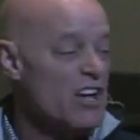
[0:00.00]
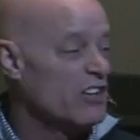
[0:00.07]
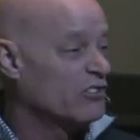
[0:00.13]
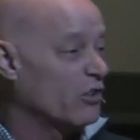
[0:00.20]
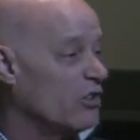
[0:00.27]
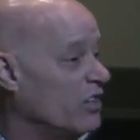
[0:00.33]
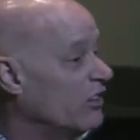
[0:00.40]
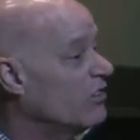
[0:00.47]

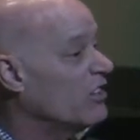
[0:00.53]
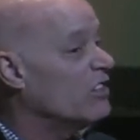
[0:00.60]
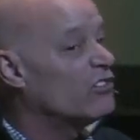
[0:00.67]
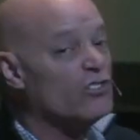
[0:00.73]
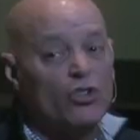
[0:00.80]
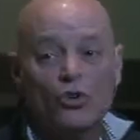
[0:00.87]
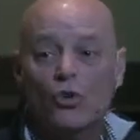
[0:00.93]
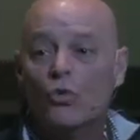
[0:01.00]
so there's these
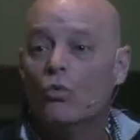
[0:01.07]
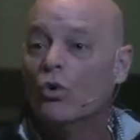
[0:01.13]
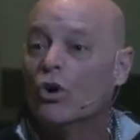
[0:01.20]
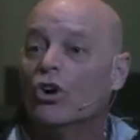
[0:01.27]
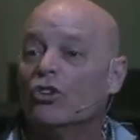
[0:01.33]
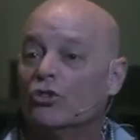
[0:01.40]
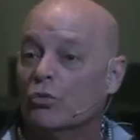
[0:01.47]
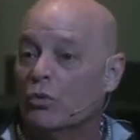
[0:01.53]
two
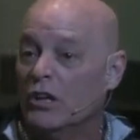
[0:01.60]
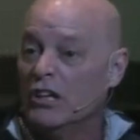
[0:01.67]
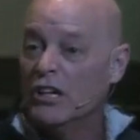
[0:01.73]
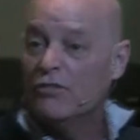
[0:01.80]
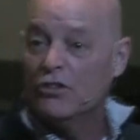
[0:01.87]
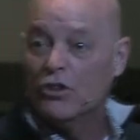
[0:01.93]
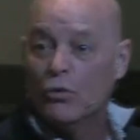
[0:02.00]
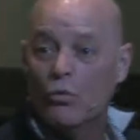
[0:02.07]
worlds, and we
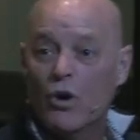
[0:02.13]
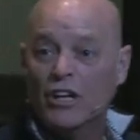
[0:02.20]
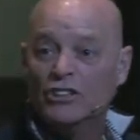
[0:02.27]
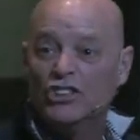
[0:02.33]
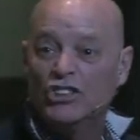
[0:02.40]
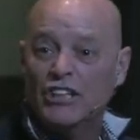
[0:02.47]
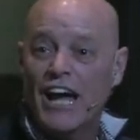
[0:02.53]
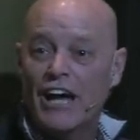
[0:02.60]
live in the one
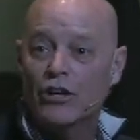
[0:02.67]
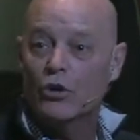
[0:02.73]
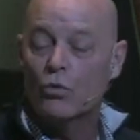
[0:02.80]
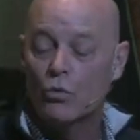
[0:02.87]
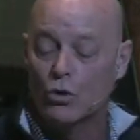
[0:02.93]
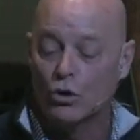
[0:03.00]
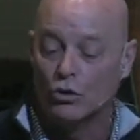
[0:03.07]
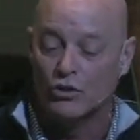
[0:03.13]
shadow
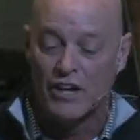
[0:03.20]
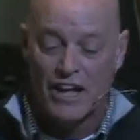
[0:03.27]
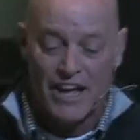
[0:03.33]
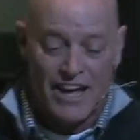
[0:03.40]
world.